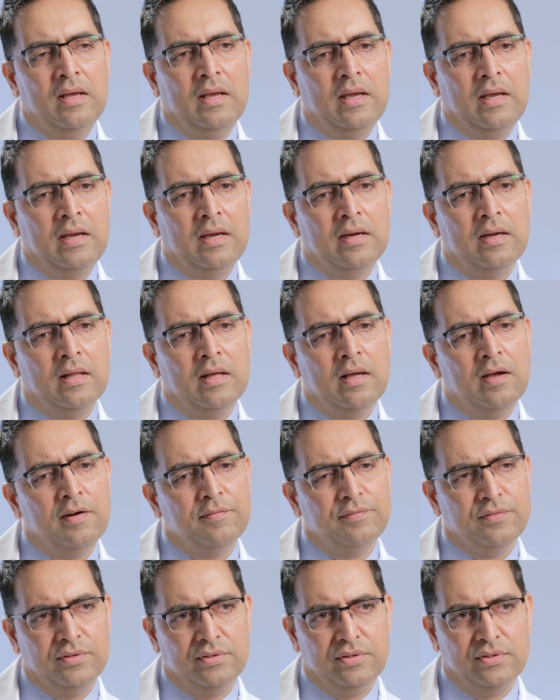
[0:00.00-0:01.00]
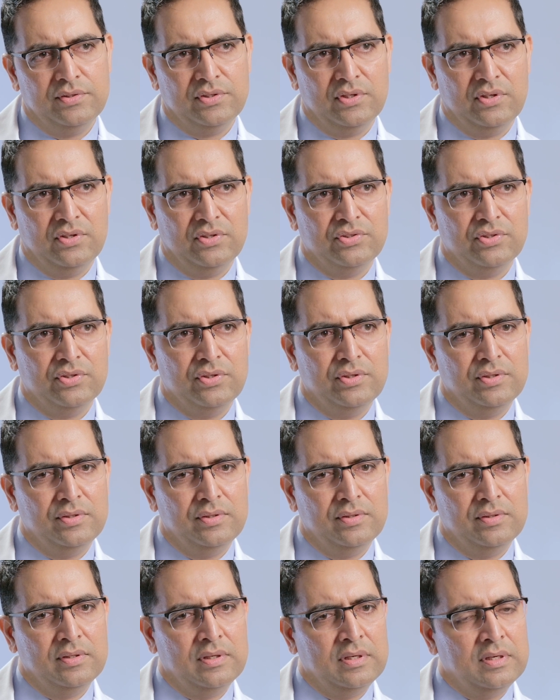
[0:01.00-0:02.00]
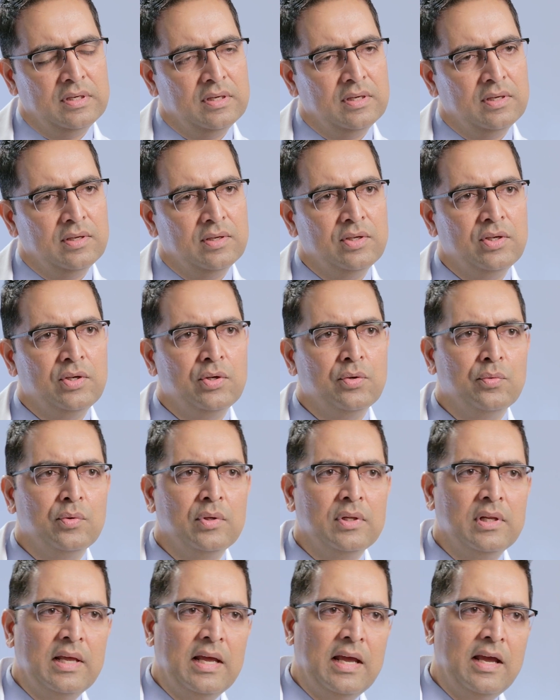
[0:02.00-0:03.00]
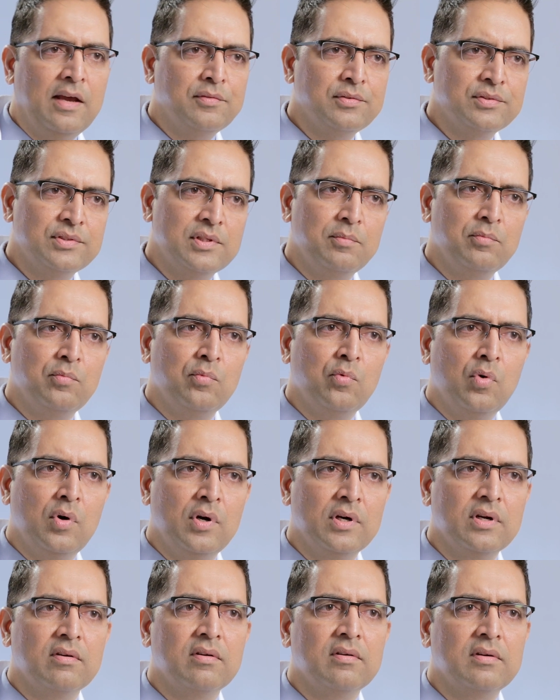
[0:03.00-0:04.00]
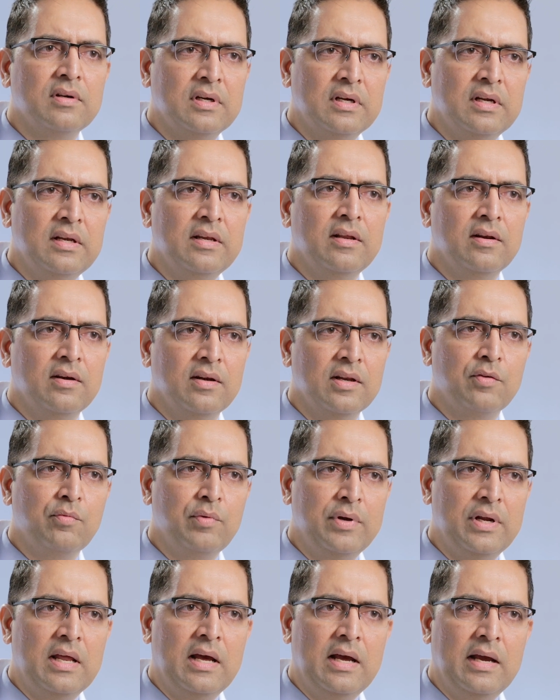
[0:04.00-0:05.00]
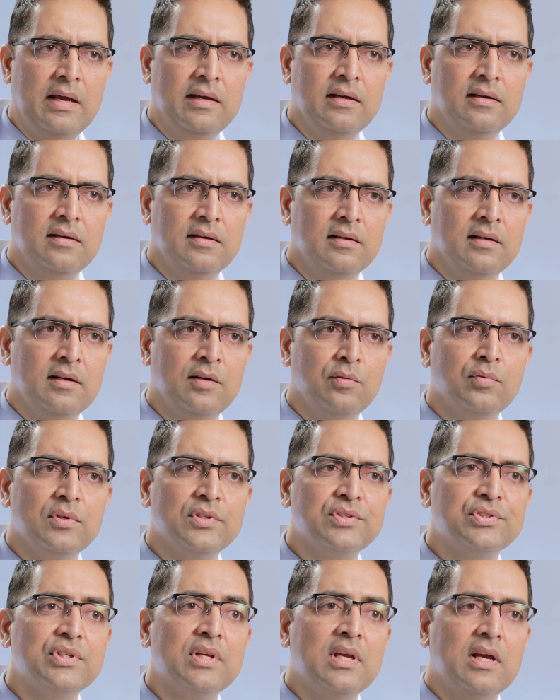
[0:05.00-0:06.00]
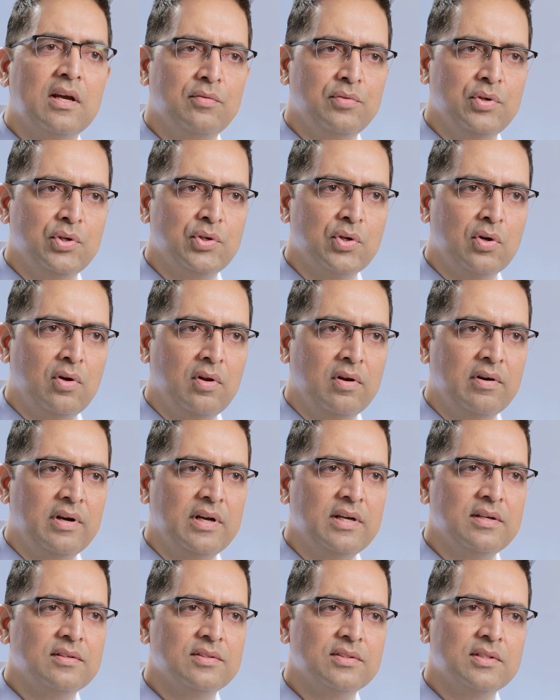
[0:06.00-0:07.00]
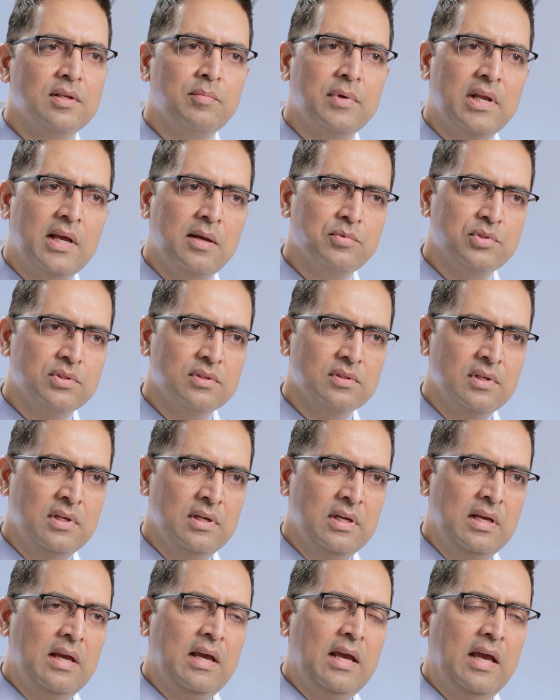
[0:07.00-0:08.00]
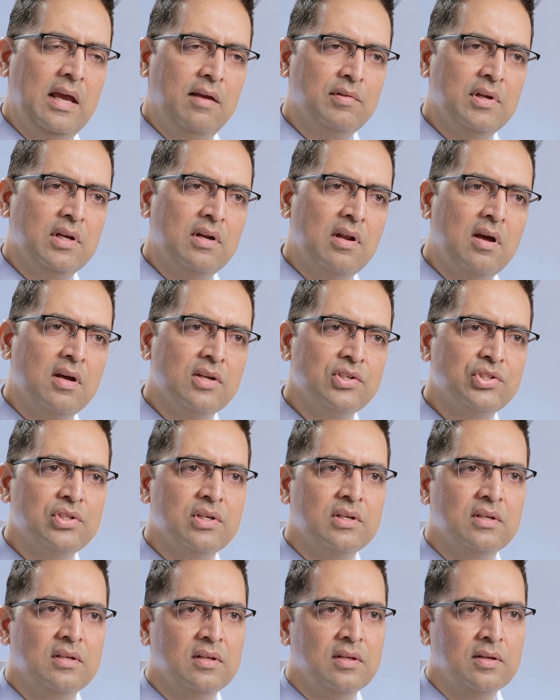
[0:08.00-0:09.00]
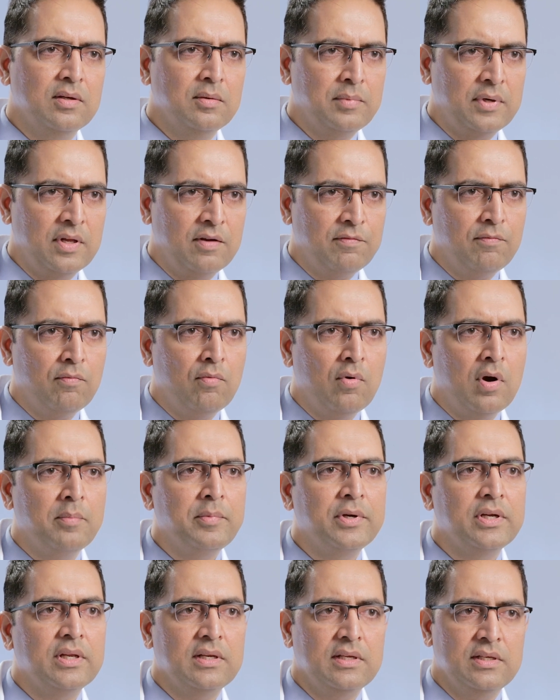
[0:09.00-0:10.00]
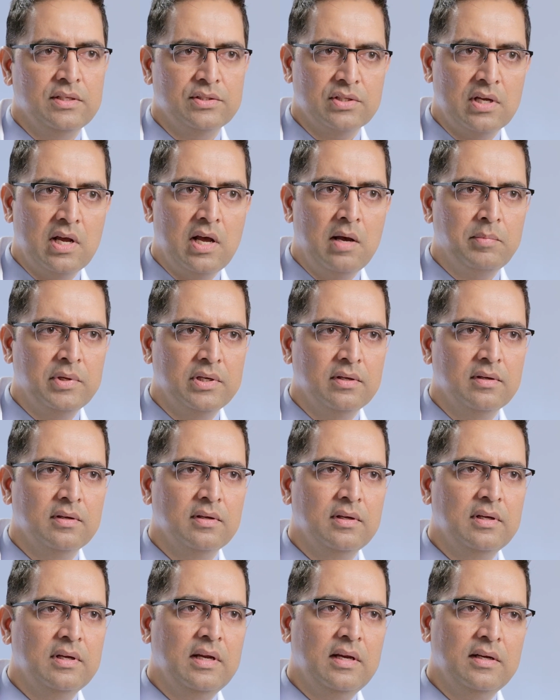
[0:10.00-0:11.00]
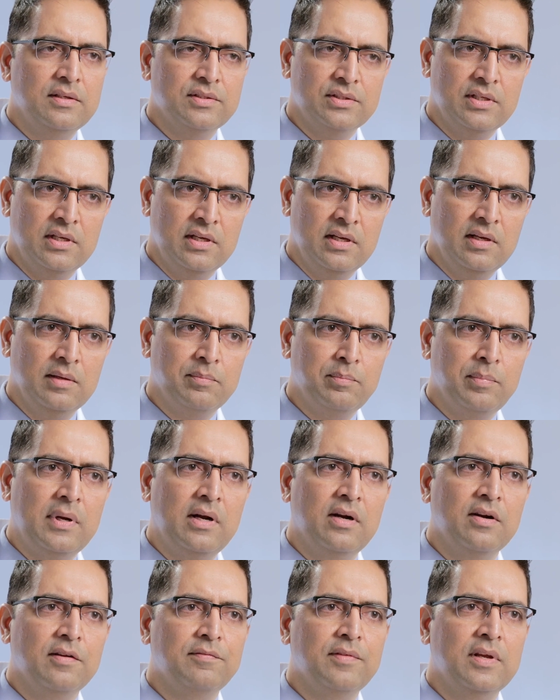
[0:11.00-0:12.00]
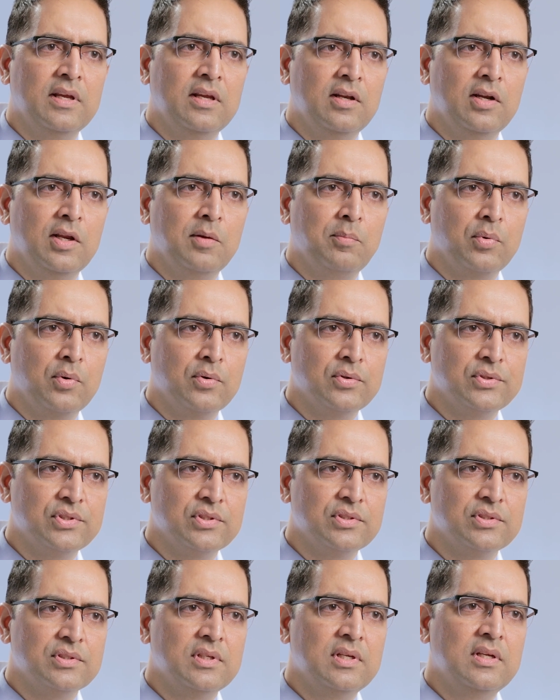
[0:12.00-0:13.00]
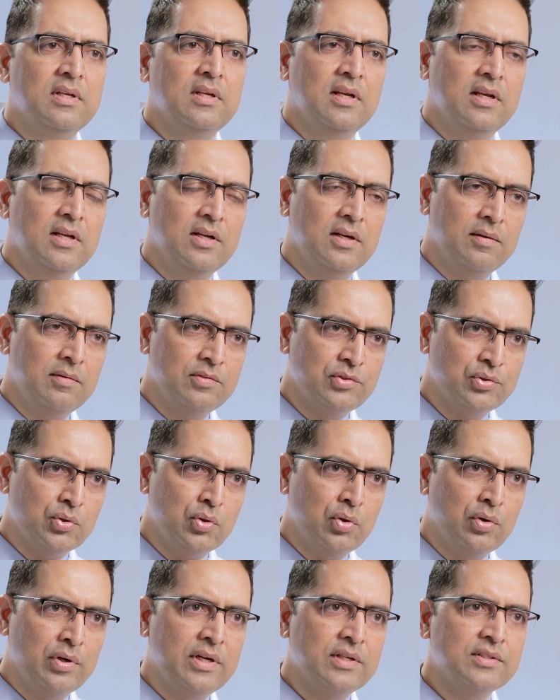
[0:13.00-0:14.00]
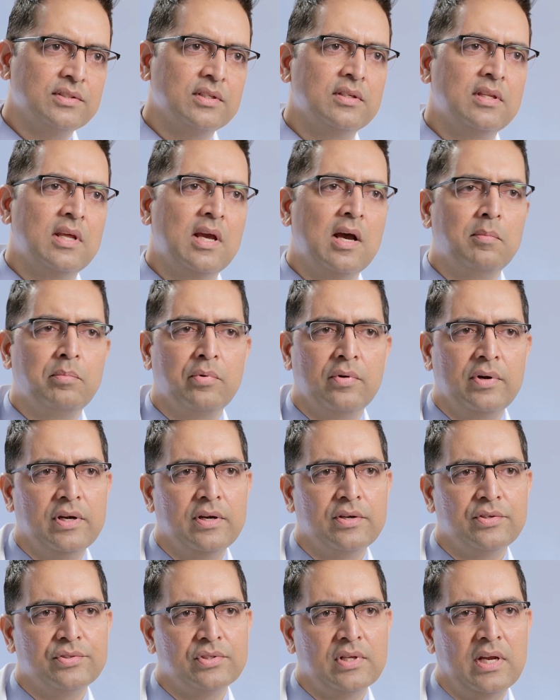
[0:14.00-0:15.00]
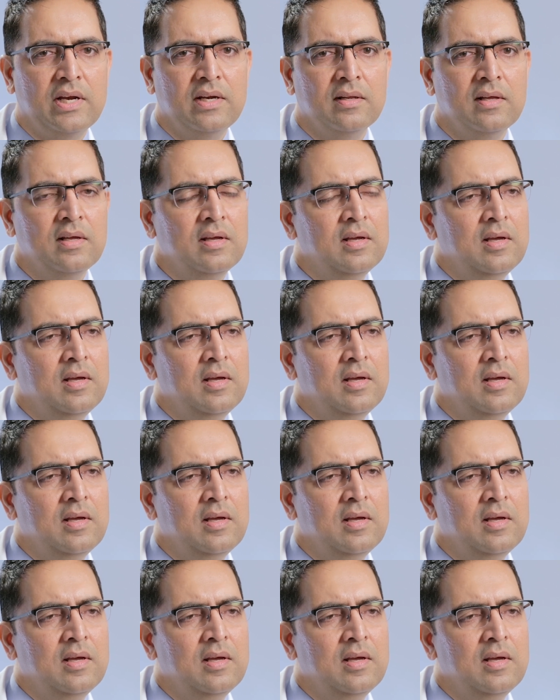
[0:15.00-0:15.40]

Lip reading: And after the surgery, you will have some water and clear liquid diet, and we'll see how you tolerate. Sometimes having nausea, a little bit of vomiting is common. It's a part of a healing process, and soreness at the operated site.